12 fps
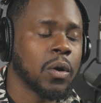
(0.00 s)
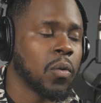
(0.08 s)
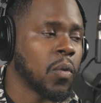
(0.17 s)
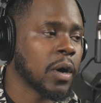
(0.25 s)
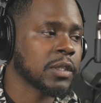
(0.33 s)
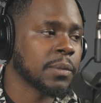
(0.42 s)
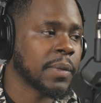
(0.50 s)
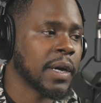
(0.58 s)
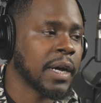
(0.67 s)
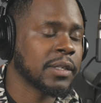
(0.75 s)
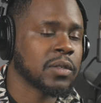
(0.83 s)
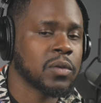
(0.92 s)
Walked to my
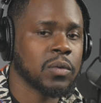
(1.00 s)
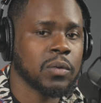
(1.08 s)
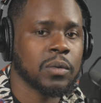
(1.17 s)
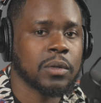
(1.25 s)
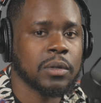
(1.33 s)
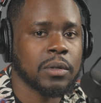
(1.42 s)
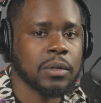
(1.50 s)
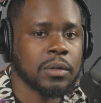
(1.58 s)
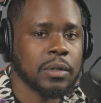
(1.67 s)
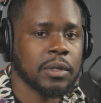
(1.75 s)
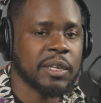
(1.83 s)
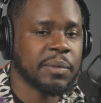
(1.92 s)
high school.
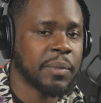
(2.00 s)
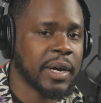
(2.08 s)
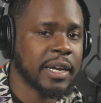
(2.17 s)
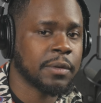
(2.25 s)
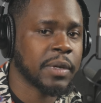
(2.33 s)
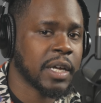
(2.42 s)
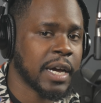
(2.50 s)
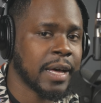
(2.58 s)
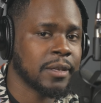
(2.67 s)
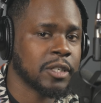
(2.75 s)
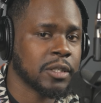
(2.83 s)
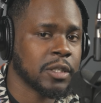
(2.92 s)
Keep in mind, I'm in
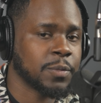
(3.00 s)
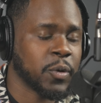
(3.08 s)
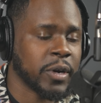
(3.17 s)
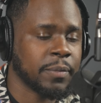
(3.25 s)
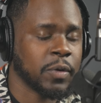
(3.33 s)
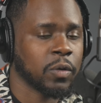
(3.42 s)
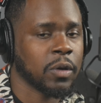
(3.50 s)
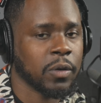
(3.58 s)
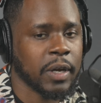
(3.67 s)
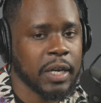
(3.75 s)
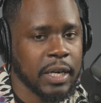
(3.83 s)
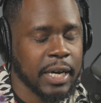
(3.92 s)
college at this point. I'm no
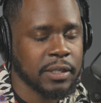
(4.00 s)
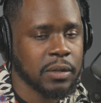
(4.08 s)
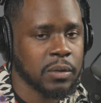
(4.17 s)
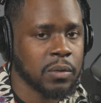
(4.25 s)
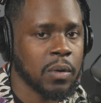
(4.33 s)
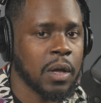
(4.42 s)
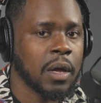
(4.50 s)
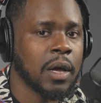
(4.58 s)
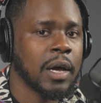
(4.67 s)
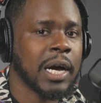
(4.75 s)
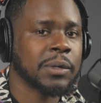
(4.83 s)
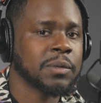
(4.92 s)
longer in high school.
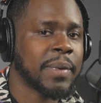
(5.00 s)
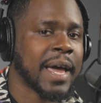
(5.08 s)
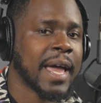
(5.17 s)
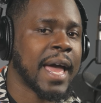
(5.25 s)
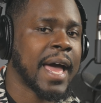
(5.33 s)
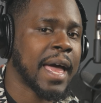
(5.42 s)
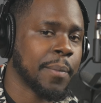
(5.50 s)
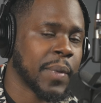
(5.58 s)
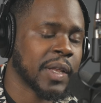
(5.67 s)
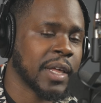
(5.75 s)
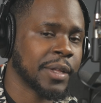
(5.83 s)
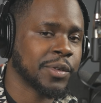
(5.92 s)
I was back at
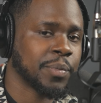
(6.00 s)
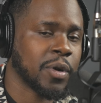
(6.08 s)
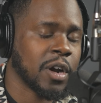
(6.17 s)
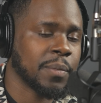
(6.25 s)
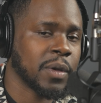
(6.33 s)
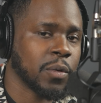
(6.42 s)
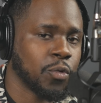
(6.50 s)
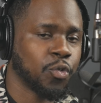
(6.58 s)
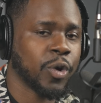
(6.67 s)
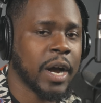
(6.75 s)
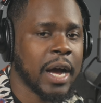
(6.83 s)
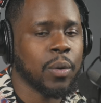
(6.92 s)
my dad's apartment
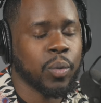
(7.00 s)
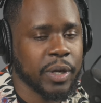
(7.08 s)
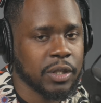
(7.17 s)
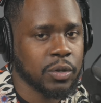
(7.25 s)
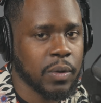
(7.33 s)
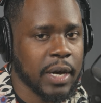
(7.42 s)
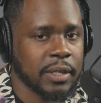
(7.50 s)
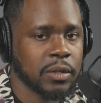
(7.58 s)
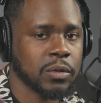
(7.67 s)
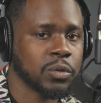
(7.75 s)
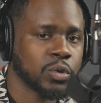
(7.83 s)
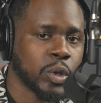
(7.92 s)
where I went to high
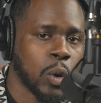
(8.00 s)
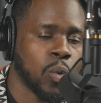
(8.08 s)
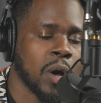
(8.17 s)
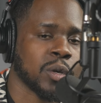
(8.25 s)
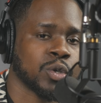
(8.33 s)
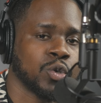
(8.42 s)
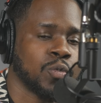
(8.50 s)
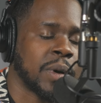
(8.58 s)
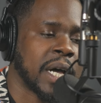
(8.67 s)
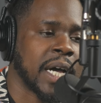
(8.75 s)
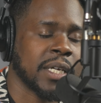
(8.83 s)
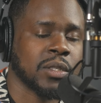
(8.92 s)
school. So I walked to
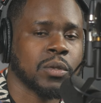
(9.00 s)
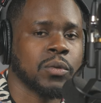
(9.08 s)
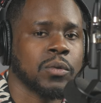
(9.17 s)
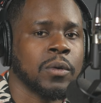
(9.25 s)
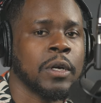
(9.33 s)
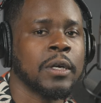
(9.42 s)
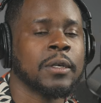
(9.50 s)
my high school.